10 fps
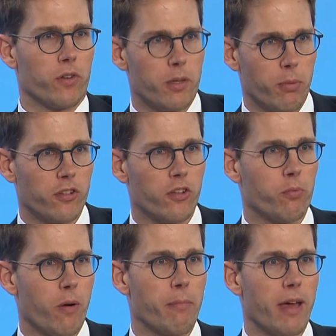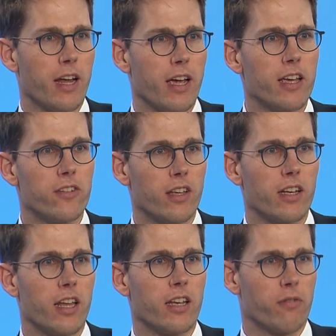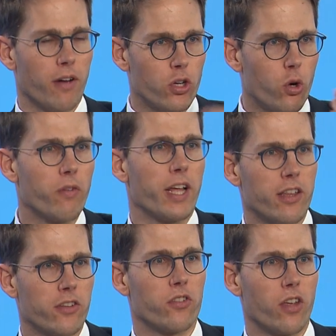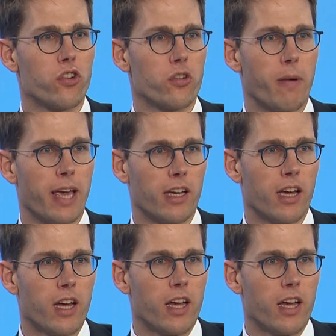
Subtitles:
the deposit spread beta is, and if I know that as a central bank,